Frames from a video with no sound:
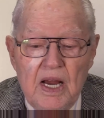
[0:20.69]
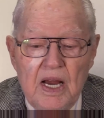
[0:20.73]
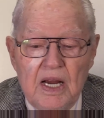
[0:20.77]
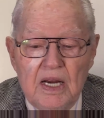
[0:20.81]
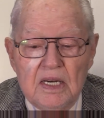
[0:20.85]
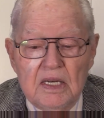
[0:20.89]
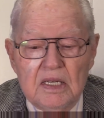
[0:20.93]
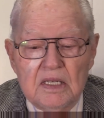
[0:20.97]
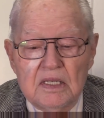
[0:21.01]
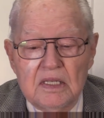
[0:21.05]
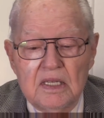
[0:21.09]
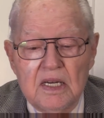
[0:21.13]

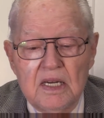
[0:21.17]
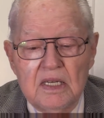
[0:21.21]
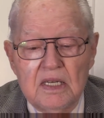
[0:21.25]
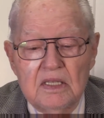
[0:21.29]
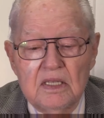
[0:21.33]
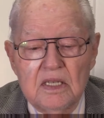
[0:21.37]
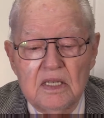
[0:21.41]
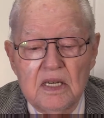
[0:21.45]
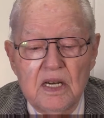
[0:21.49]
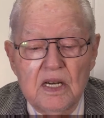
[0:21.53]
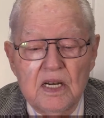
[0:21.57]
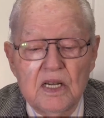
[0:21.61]

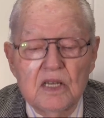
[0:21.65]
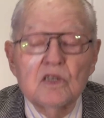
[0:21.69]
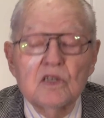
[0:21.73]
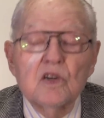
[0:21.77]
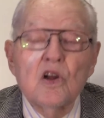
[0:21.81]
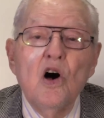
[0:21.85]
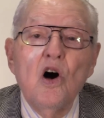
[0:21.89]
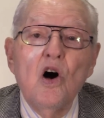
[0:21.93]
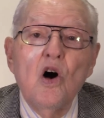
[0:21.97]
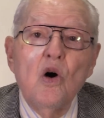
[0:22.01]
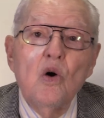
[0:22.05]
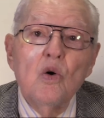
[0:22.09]
Since it is
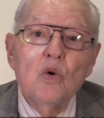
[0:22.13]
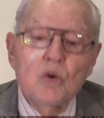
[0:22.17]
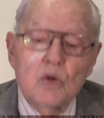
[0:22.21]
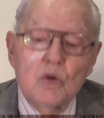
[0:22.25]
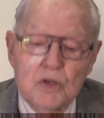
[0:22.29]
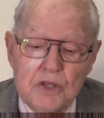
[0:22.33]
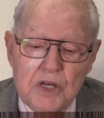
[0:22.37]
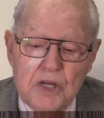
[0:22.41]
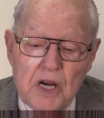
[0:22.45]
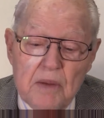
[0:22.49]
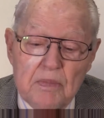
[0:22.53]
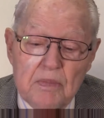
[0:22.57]
a whole
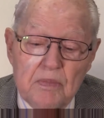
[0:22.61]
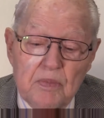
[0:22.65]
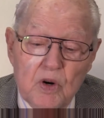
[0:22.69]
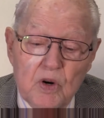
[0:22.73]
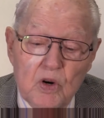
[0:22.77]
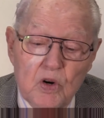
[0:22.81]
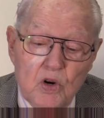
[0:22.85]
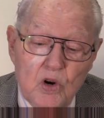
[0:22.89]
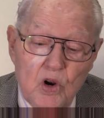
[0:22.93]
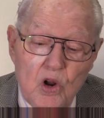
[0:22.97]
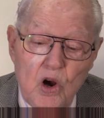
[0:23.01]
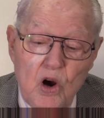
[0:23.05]

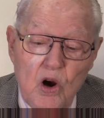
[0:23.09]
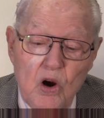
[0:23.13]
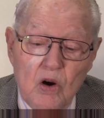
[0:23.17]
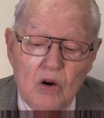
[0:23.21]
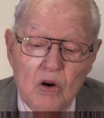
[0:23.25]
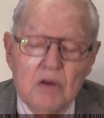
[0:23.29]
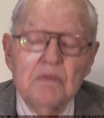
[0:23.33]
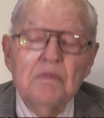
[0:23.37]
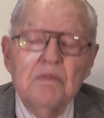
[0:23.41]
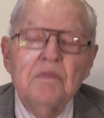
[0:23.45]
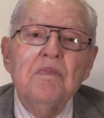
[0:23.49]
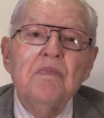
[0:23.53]
chapter
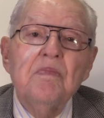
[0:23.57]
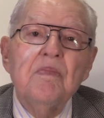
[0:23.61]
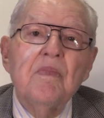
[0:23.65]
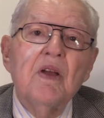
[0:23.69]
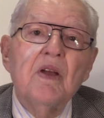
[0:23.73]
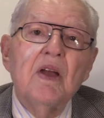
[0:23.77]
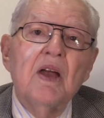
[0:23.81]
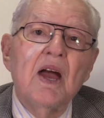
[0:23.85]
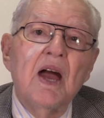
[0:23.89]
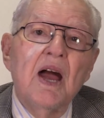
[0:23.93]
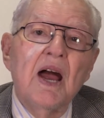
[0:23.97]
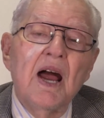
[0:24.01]
long
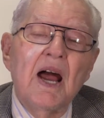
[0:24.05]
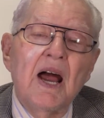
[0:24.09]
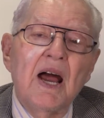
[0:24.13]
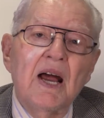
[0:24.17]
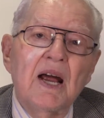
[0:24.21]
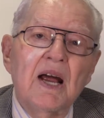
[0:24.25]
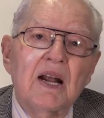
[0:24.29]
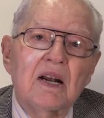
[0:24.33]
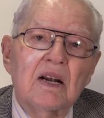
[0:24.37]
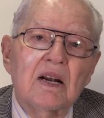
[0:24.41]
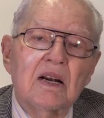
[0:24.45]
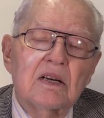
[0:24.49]

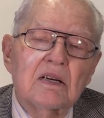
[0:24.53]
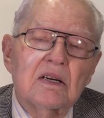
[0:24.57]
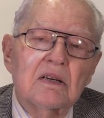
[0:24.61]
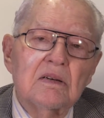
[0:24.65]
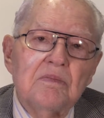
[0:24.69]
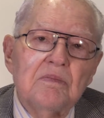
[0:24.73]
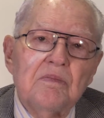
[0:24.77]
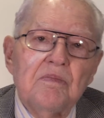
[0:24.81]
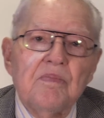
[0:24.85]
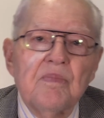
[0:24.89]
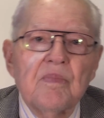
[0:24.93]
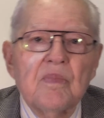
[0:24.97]
and
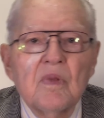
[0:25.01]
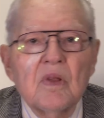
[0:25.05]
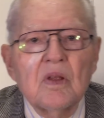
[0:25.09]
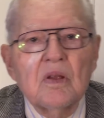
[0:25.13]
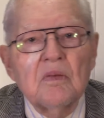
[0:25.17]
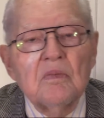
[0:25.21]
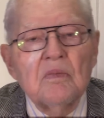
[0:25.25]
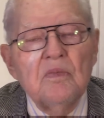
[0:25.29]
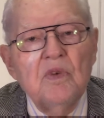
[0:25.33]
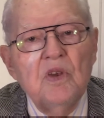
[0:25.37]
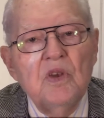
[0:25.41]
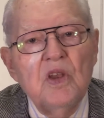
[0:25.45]

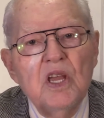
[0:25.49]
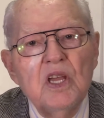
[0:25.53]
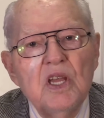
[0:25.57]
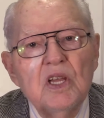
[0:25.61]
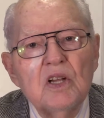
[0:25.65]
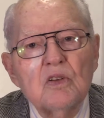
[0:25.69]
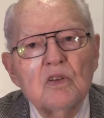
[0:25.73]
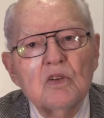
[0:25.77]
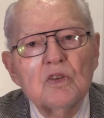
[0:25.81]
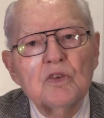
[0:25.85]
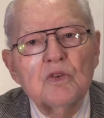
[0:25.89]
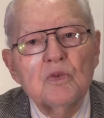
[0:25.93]

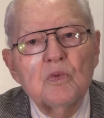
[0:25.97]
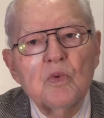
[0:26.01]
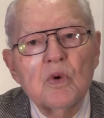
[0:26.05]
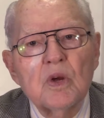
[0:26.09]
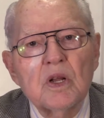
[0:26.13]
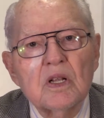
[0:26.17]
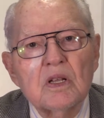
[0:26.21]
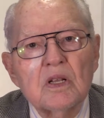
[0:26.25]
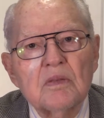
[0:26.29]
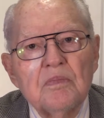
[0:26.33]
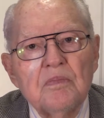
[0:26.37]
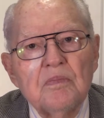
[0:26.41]
deals
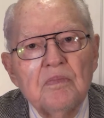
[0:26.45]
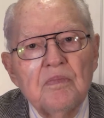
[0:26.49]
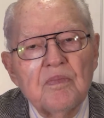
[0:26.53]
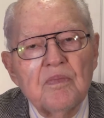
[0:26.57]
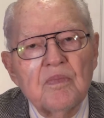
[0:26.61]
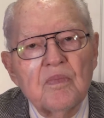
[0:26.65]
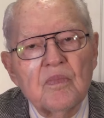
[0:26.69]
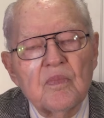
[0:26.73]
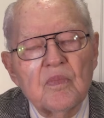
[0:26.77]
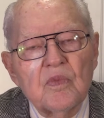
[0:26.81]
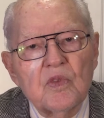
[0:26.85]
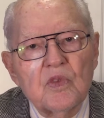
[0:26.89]
with
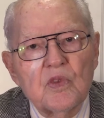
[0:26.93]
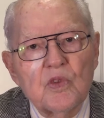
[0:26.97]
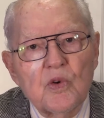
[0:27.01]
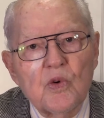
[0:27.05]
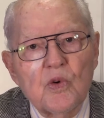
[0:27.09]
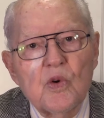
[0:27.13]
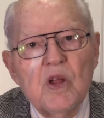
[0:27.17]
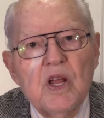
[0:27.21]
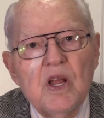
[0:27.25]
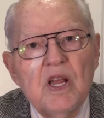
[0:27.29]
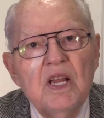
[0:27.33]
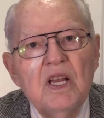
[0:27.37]

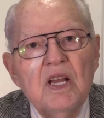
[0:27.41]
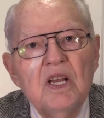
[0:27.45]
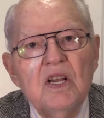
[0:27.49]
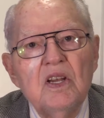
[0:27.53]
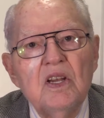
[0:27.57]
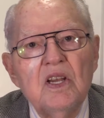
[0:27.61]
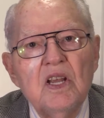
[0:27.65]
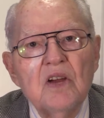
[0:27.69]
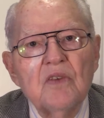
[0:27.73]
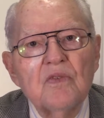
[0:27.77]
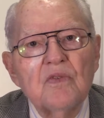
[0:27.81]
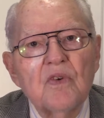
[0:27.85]
3
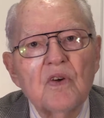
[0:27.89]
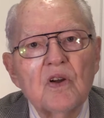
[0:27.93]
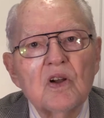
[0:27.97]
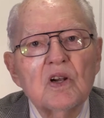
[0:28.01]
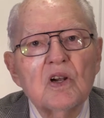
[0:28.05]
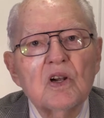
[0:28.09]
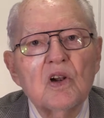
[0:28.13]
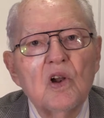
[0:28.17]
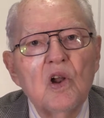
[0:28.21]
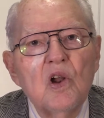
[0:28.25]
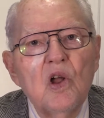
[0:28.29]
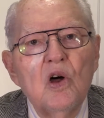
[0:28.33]

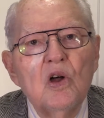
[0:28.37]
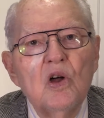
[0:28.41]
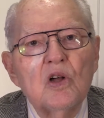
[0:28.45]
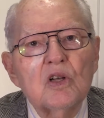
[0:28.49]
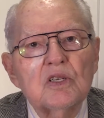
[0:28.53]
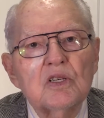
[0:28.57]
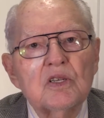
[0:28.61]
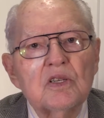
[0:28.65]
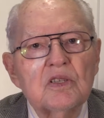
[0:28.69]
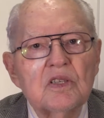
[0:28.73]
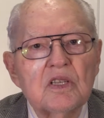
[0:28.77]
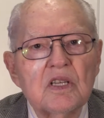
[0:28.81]
different
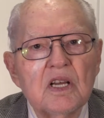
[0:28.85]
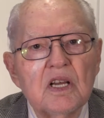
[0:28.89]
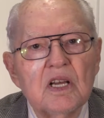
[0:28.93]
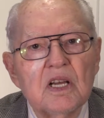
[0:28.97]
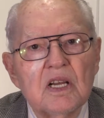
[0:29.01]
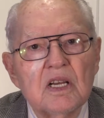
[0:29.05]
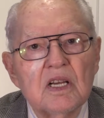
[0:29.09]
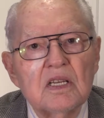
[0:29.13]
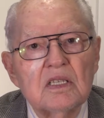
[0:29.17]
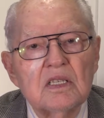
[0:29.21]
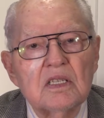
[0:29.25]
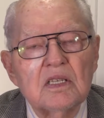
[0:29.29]
lost
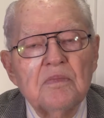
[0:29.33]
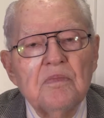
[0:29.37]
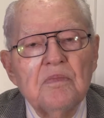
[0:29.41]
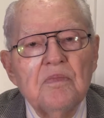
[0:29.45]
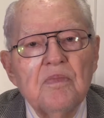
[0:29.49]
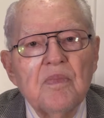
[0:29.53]
things,